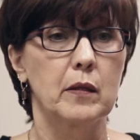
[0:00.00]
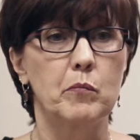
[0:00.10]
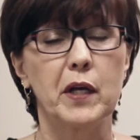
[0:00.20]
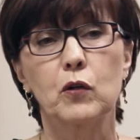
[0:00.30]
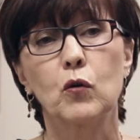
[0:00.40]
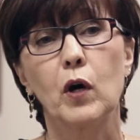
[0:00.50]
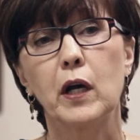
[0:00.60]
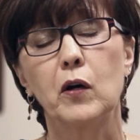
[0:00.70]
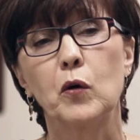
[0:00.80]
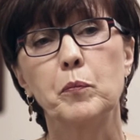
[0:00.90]
Medical
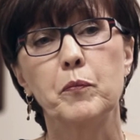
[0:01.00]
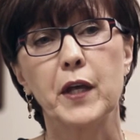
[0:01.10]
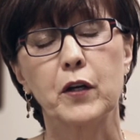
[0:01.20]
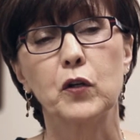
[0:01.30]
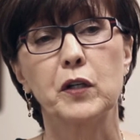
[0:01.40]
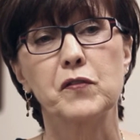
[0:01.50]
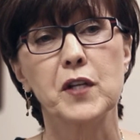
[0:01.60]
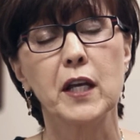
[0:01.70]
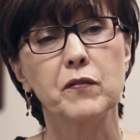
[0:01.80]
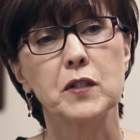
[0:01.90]
help that could have
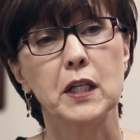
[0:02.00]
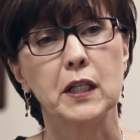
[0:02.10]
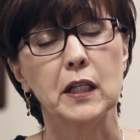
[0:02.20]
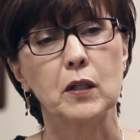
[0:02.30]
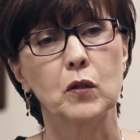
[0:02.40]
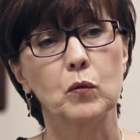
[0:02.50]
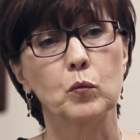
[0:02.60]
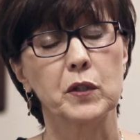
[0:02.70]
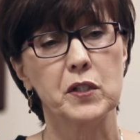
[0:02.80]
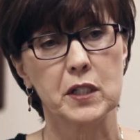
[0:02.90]
saved Danny
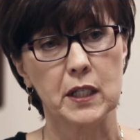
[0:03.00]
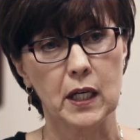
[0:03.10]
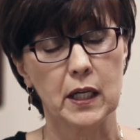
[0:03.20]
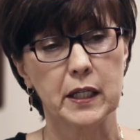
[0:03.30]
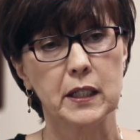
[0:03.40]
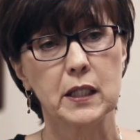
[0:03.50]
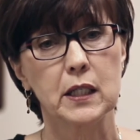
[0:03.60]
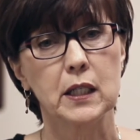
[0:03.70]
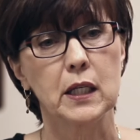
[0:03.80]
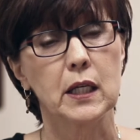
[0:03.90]
was denied.
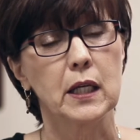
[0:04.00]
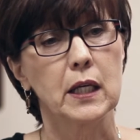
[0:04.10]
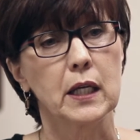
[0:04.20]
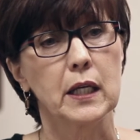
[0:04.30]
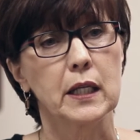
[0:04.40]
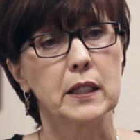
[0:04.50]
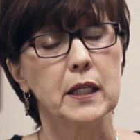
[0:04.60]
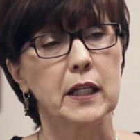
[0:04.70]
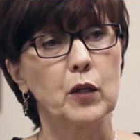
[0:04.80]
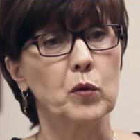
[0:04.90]

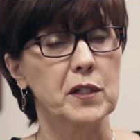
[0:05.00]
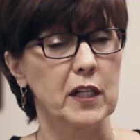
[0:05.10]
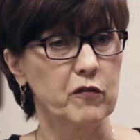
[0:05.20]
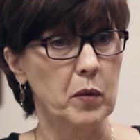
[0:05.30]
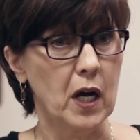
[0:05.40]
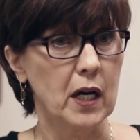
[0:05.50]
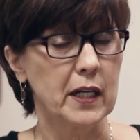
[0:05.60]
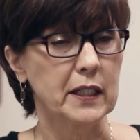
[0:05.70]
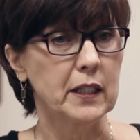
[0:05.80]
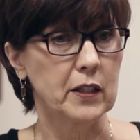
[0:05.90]
Danny was left
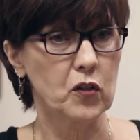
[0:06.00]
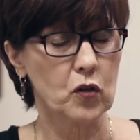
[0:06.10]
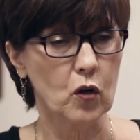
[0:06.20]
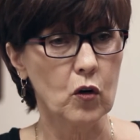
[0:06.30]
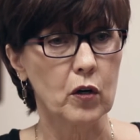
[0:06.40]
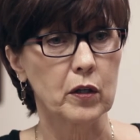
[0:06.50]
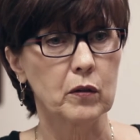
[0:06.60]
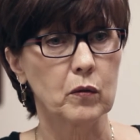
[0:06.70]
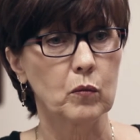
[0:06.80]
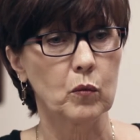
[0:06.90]
behind in his car
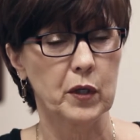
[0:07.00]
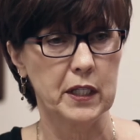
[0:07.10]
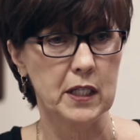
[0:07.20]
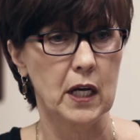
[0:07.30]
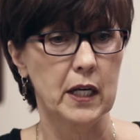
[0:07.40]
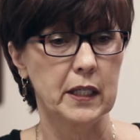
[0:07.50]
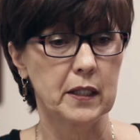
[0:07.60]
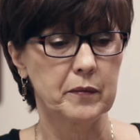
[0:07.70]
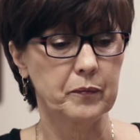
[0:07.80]
where he died.